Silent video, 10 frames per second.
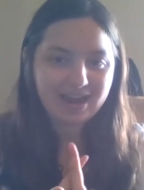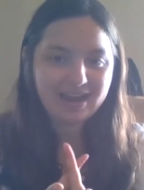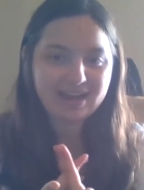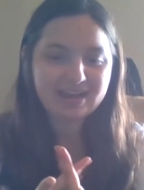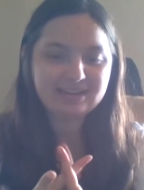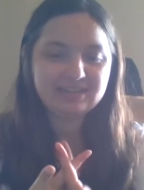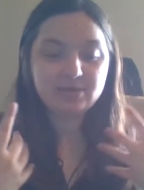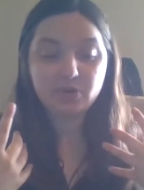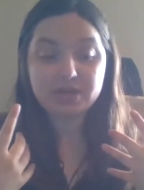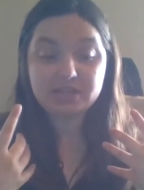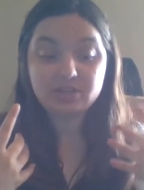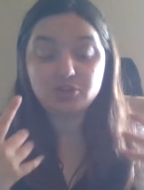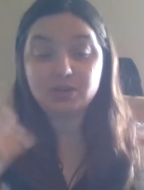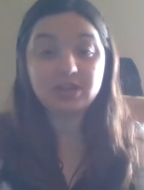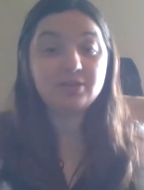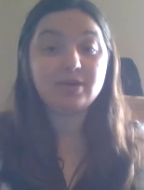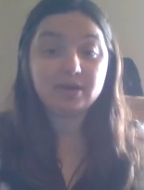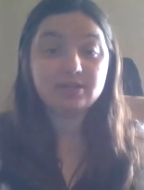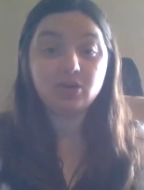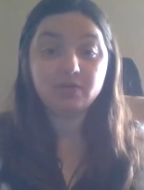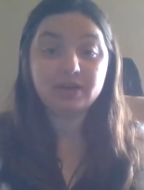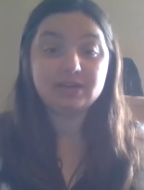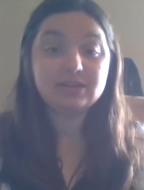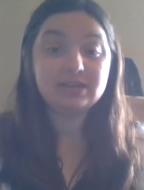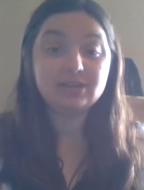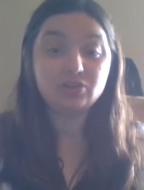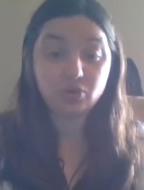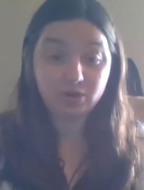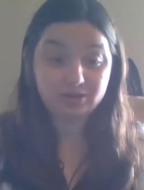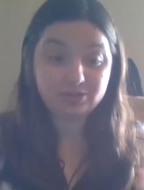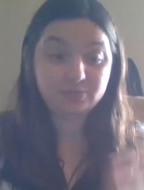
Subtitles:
and some ways that you can think about solving it in yours.